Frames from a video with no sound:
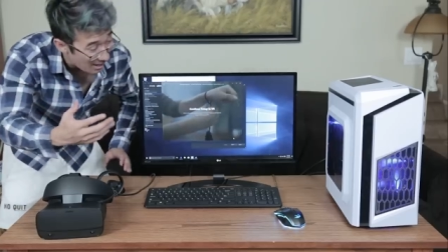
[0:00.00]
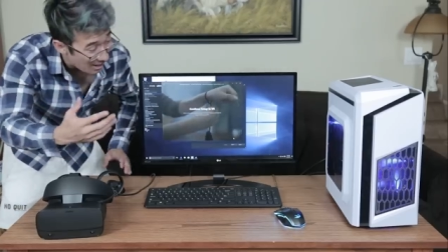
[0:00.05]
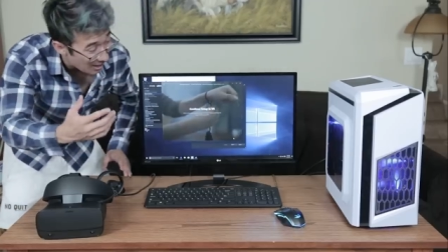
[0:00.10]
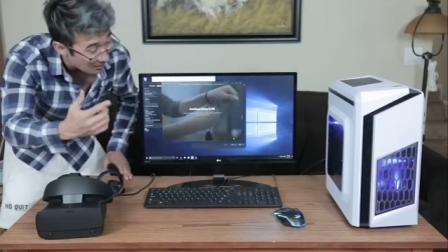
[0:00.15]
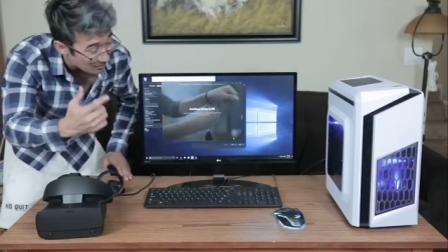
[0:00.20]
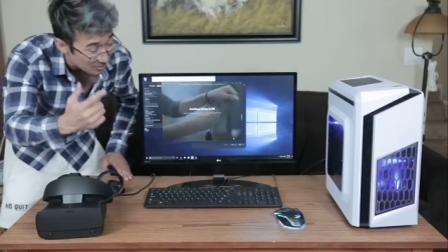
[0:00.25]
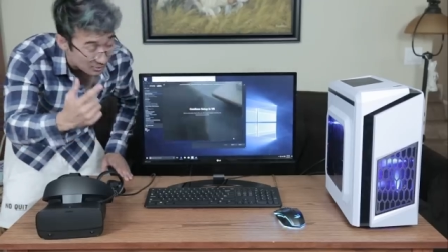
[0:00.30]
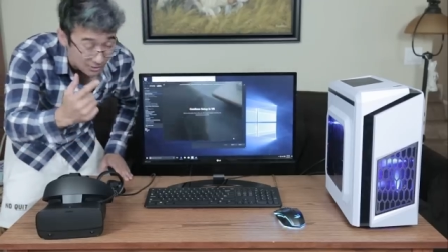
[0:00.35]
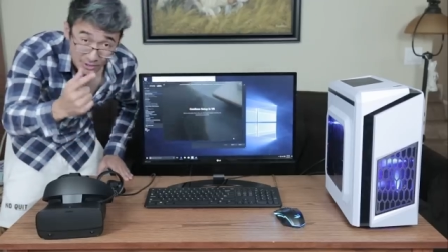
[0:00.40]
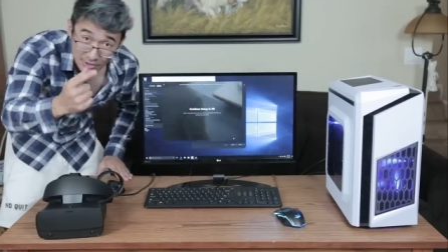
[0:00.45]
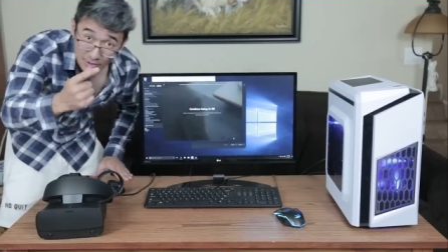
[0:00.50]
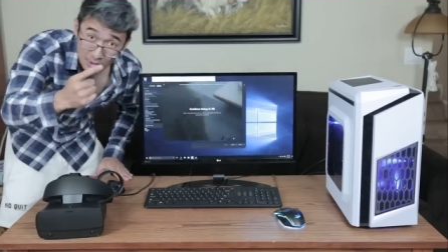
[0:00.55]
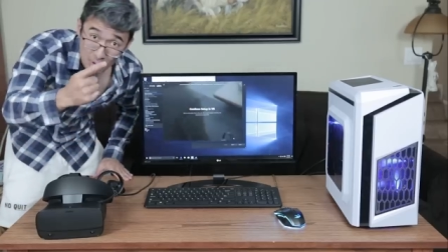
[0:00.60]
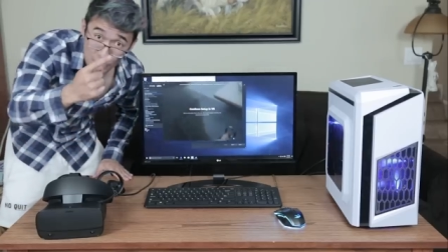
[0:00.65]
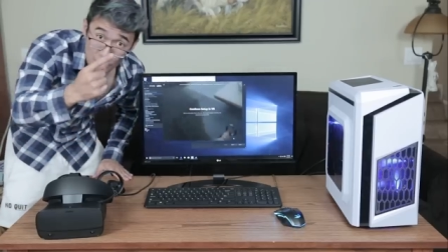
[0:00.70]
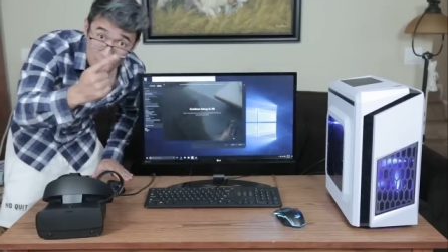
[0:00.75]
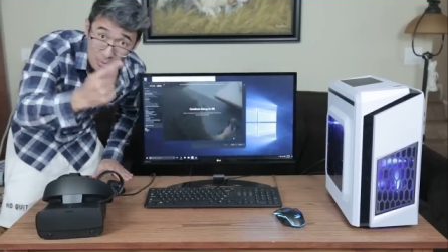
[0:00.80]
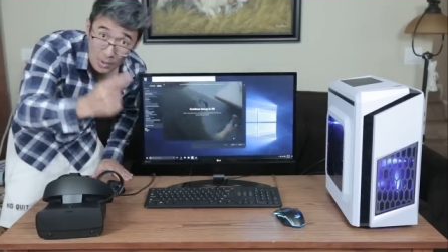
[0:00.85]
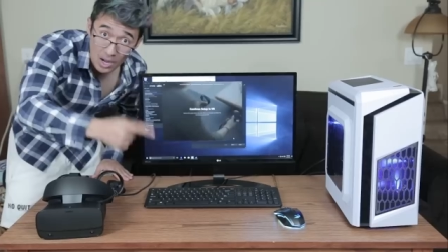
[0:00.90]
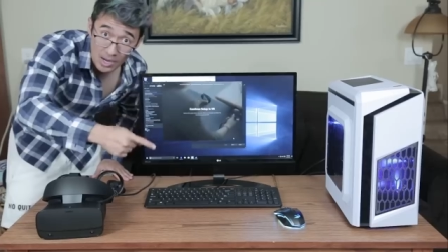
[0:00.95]
um, you need to
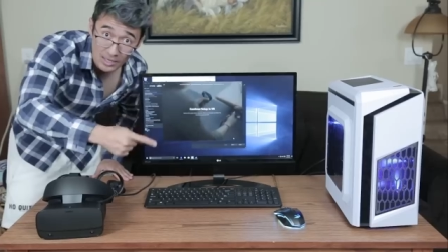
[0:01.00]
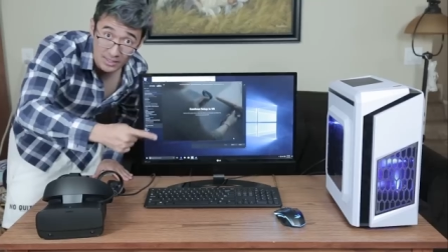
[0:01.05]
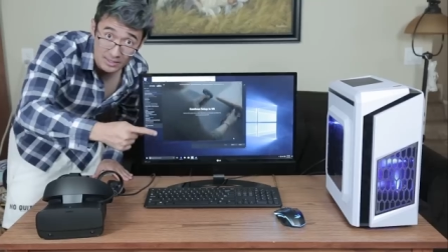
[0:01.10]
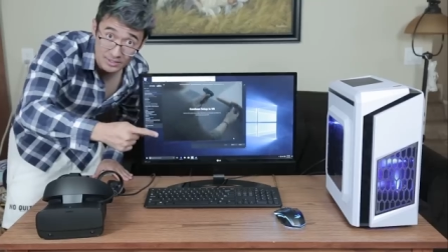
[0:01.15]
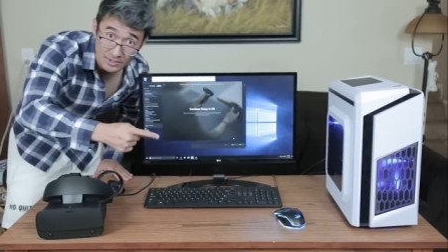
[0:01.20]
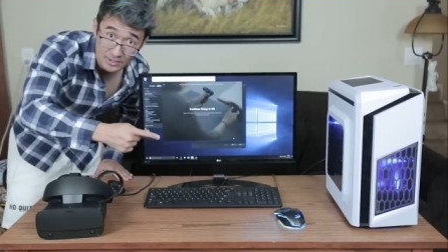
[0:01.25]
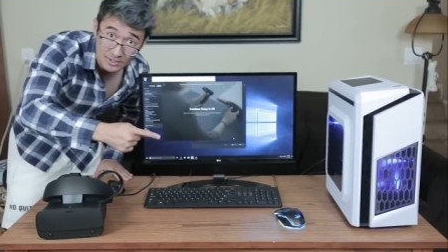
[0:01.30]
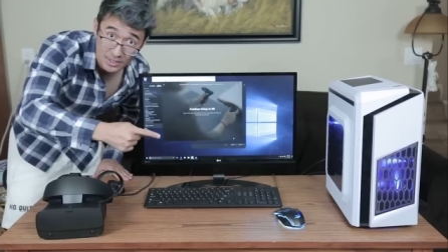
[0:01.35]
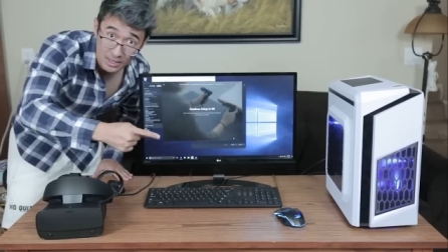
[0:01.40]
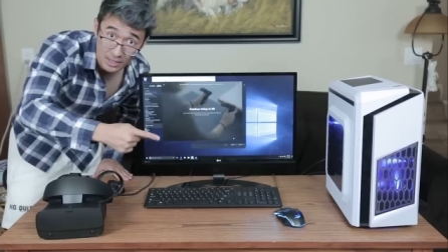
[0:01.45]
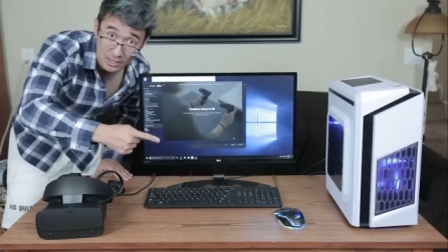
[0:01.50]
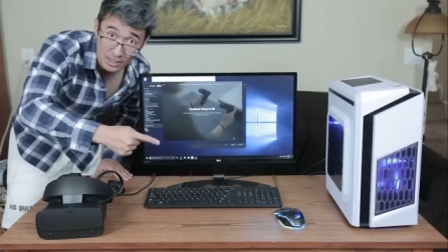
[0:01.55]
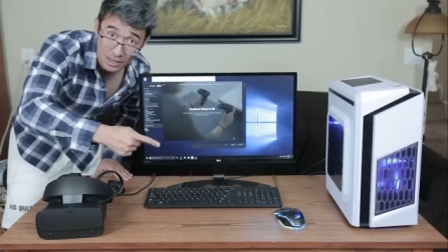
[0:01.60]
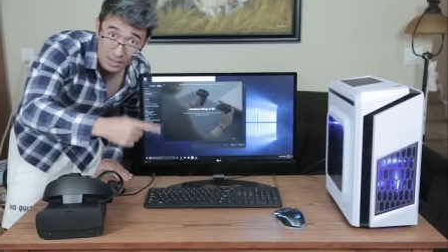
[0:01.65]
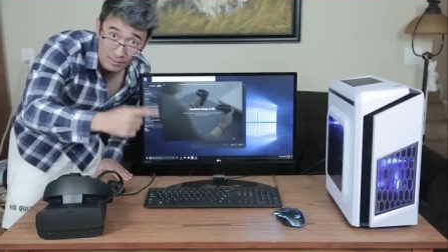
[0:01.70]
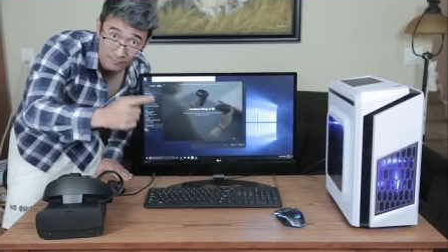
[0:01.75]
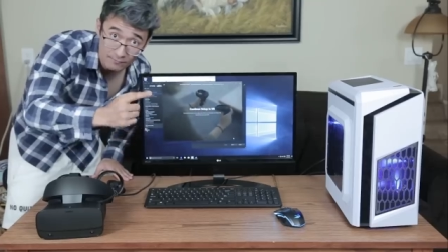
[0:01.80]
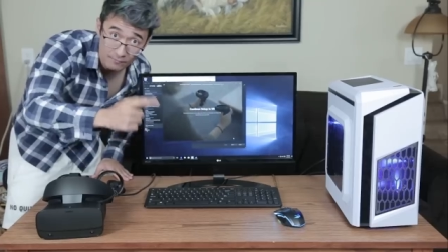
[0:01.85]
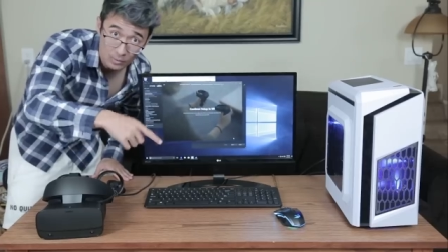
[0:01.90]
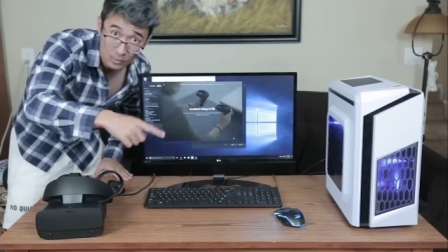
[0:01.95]
go to
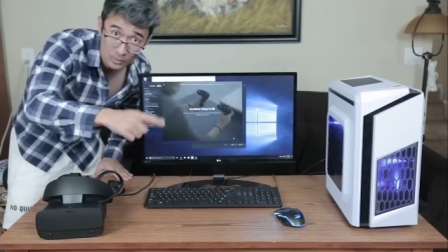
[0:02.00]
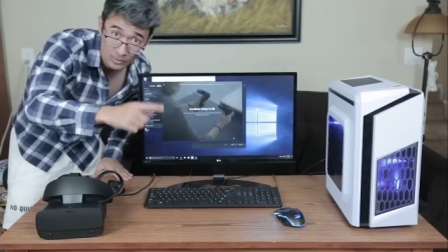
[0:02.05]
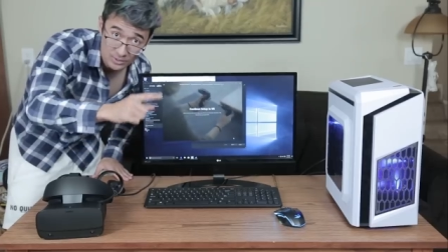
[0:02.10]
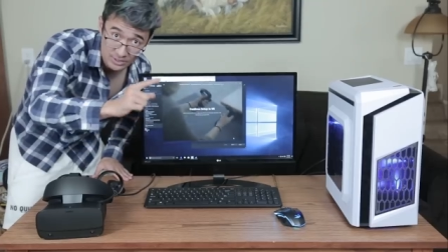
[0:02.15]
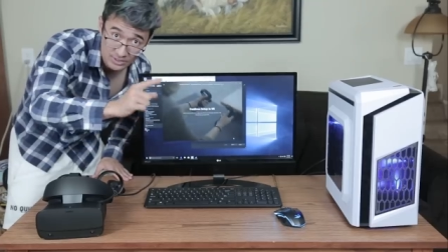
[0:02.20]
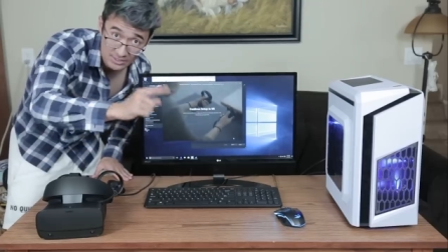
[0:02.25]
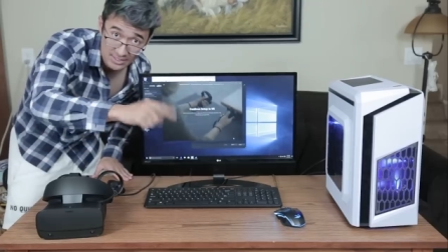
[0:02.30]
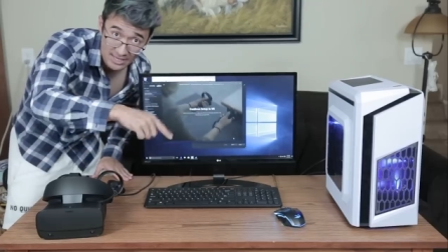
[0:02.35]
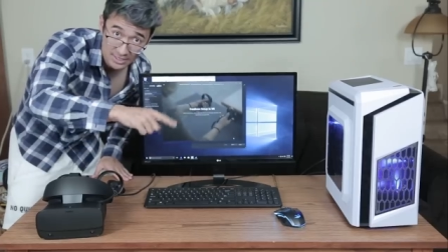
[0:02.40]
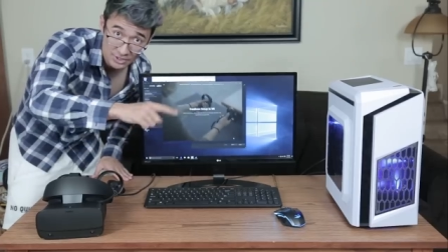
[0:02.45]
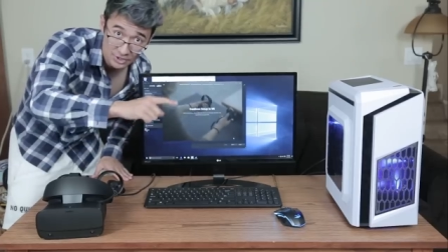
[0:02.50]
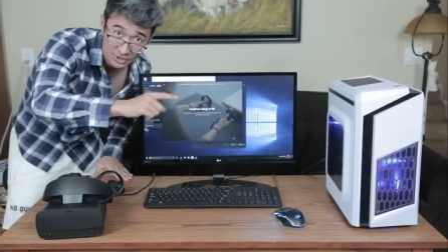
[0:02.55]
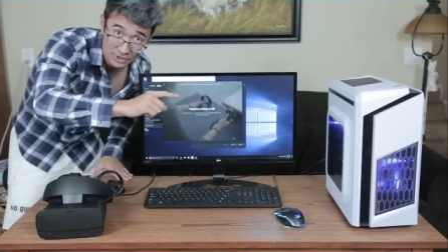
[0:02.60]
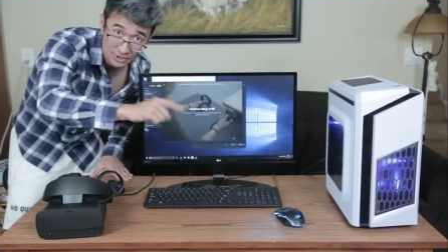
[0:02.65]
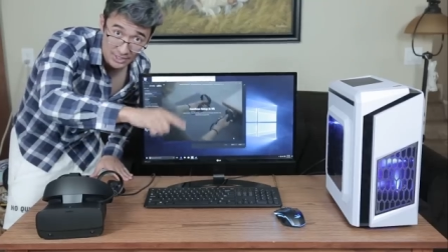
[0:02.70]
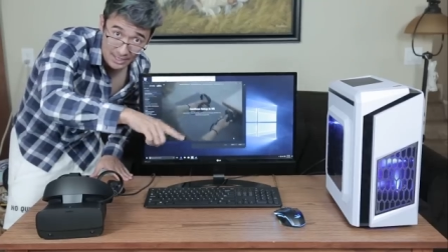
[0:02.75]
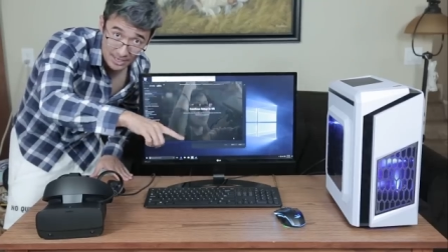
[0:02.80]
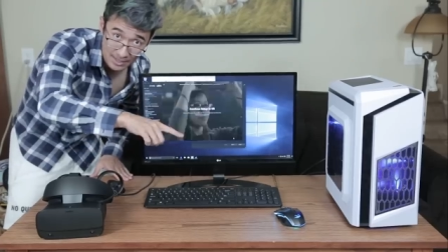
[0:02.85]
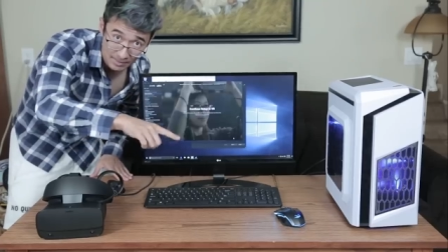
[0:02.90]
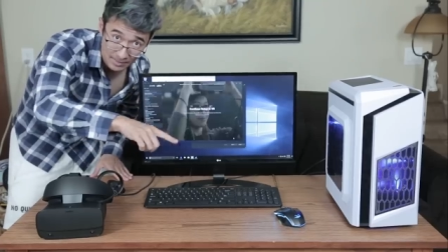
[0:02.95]
oculus.com forward slash
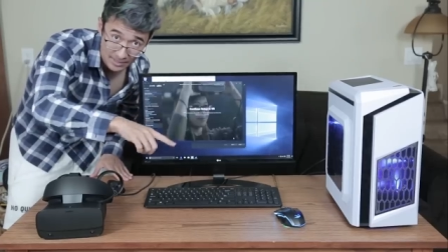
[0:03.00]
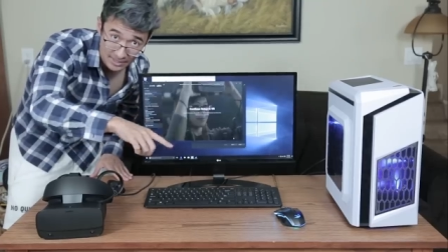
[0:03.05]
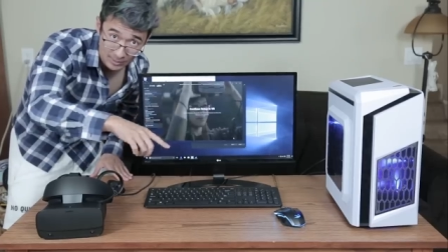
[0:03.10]
setup